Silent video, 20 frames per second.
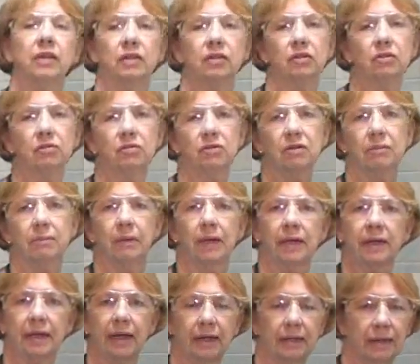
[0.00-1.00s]
They used to
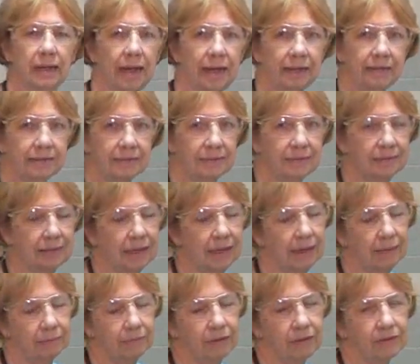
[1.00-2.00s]
make acid
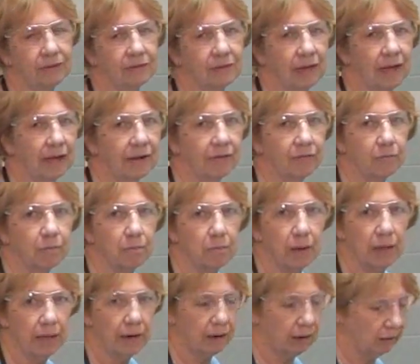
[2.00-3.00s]
cabinets out of
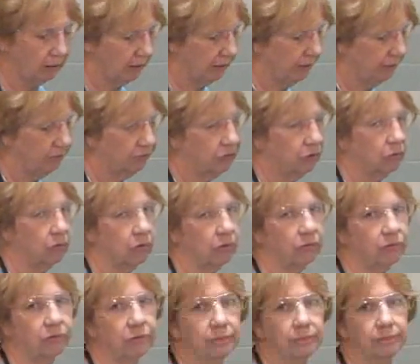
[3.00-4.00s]
metal, and of
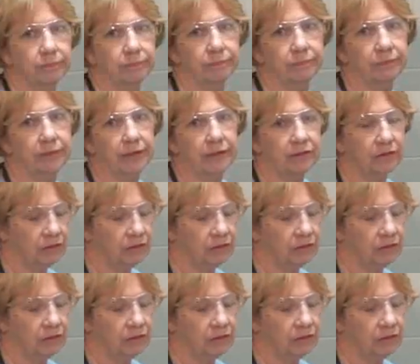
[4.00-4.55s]
course, they